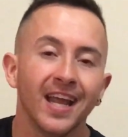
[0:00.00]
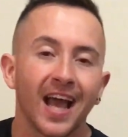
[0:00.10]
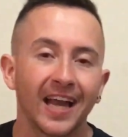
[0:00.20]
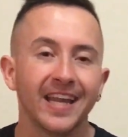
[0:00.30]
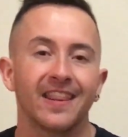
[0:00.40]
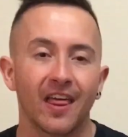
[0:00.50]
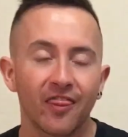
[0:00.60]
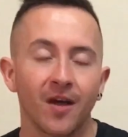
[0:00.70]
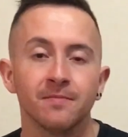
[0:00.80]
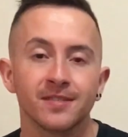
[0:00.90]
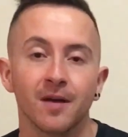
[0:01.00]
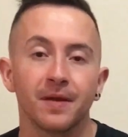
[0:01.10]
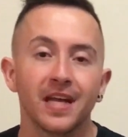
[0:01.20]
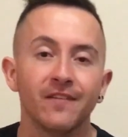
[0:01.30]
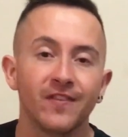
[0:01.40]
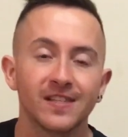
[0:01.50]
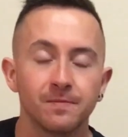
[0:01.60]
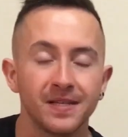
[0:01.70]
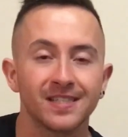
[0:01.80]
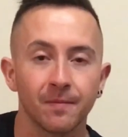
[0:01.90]
and hit that thumbs up if this has
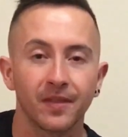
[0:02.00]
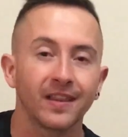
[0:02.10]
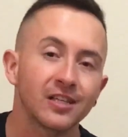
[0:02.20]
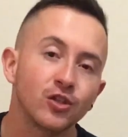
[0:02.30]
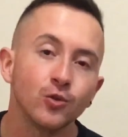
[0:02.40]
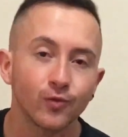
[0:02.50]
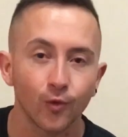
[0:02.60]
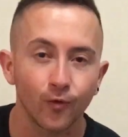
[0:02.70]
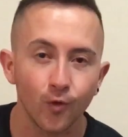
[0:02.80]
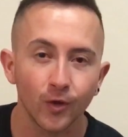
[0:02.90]
been something that's useful for